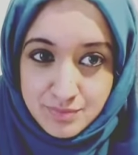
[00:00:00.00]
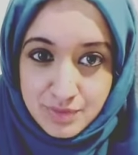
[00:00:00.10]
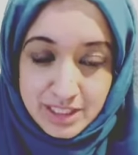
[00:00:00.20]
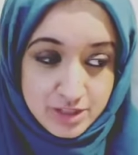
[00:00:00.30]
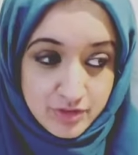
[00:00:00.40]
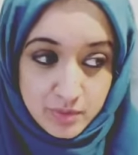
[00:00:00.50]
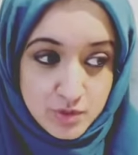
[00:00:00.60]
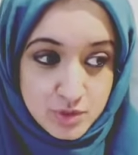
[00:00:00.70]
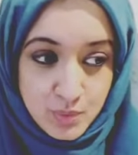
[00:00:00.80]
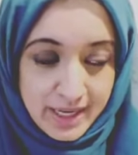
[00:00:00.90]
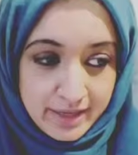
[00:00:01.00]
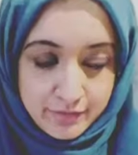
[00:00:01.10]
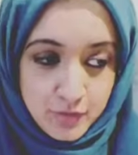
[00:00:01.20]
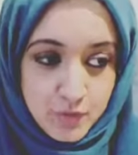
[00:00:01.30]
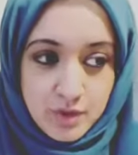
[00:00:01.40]
Literally, they were just waiting
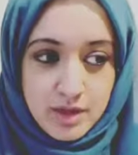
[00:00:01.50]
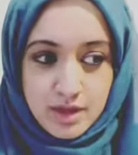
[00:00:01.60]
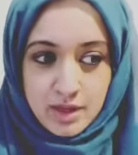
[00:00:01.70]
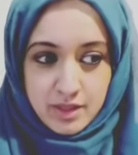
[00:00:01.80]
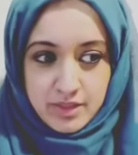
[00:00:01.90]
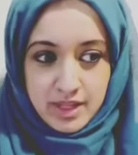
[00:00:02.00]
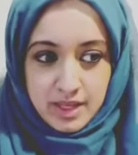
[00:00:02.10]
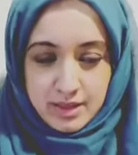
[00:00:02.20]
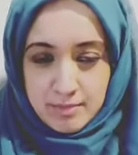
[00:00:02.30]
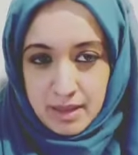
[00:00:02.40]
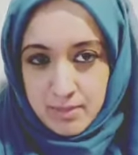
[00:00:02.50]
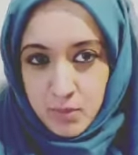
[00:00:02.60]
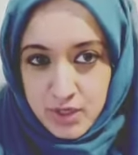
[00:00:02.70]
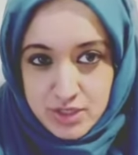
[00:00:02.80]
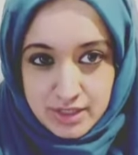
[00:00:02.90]
for the
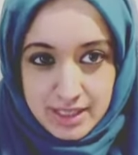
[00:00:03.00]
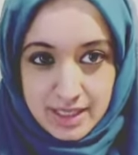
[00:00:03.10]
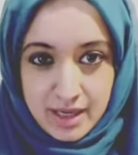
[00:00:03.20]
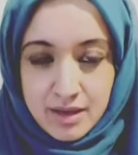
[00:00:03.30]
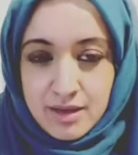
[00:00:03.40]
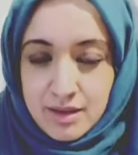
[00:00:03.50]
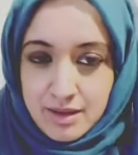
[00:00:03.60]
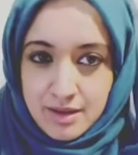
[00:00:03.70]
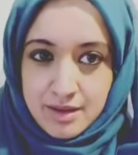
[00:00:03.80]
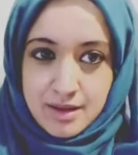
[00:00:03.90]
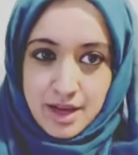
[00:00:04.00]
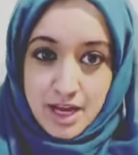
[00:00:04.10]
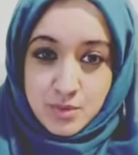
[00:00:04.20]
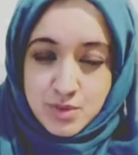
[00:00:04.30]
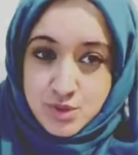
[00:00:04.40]
paperwork to clear. And
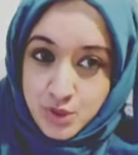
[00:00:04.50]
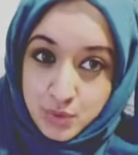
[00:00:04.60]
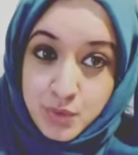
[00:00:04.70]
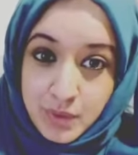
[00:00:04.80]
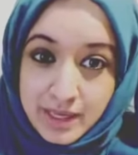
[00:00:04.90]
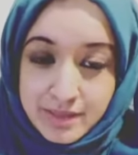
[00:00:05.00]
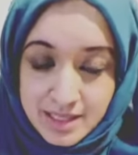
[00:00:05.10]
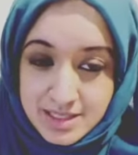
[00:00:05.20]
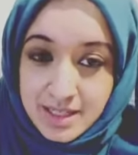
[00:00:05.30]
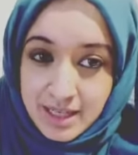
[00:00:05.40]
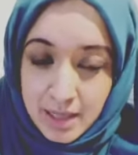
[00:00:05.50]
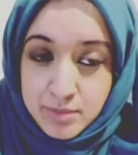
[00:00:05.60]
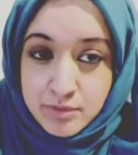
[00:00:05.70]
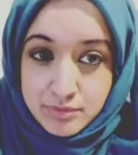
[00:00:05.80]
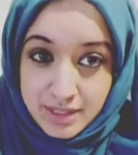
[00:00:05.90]
it was so quick. This can
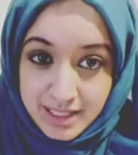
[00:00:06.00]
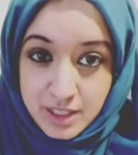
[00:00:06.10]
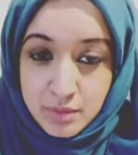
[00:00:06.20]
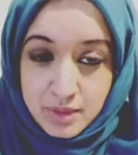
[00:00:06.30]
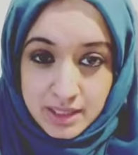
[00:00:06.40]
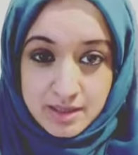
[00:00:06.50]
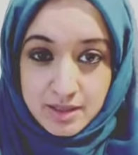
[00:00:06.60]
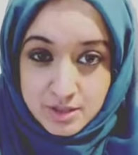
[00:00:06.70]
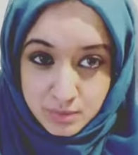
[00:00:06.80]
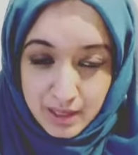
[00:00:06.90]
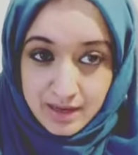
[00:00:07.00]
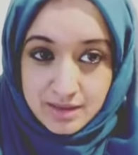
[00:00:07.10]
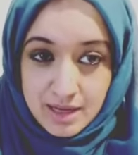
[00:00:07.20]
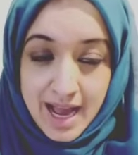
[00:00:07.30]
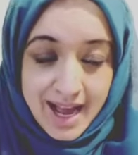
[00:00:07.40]
happen really quick as well.
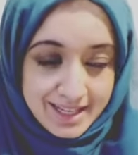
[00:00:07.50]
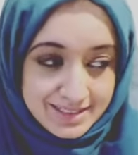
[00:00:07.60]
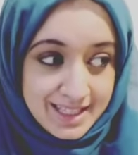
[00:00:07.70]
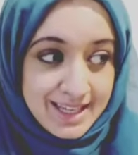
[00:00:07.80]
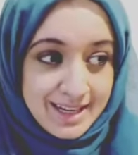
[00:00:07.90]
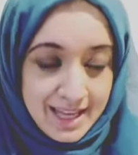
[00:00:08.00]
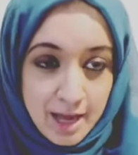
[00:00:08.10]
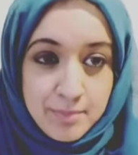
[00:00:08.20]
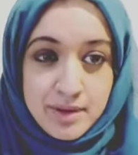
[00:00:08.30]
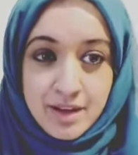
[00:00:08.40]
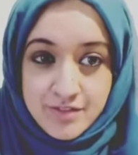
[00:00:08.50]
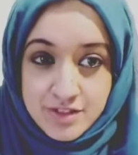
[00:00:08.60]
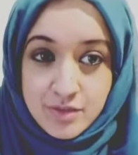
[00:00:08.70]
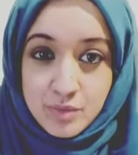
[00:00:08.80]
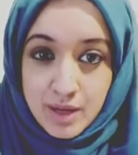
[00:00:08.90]
And it can happen after
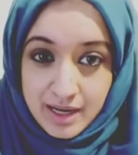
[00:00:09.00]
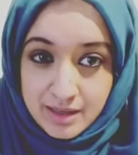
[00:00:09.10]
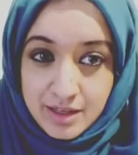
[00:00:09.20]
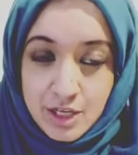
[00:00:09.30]
a while.